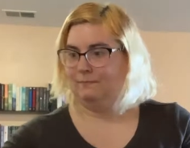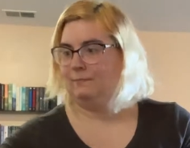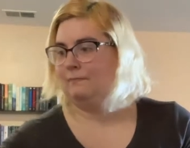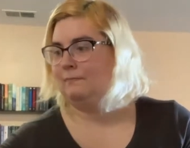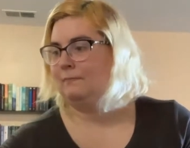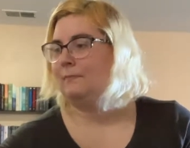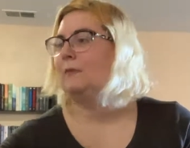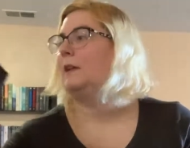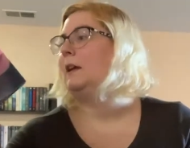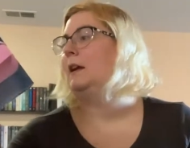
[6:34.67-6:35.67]

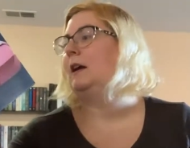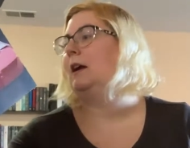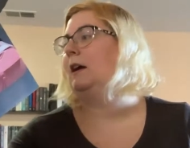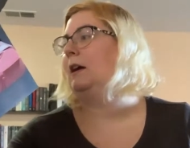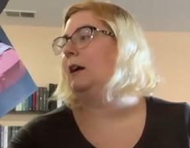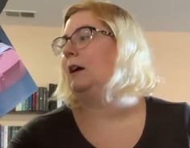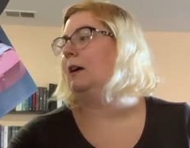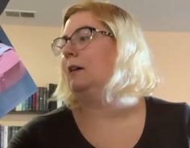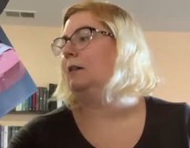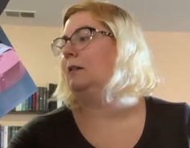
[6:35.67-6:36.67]

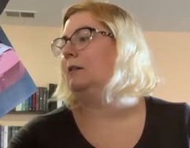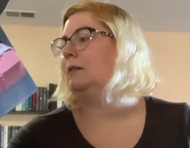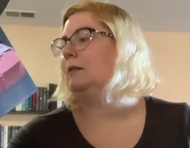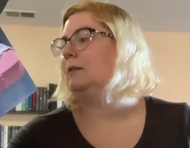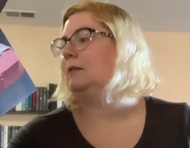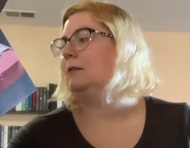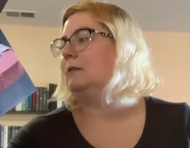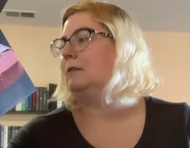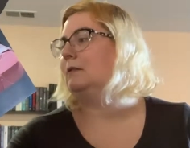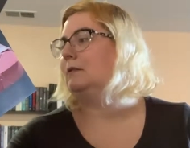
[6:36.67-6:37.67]

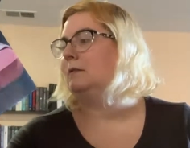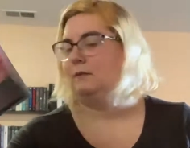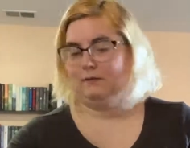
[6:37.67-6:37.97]
Nobody speaks.